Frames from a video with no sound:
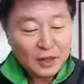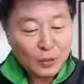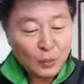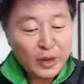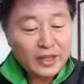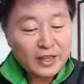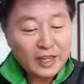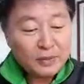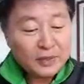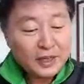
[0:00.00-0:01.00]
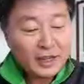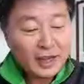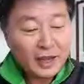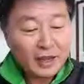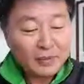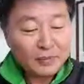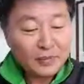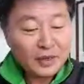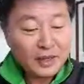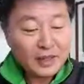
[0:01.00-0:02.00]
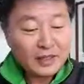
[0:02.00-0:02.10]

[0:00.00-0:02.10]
When evening came, his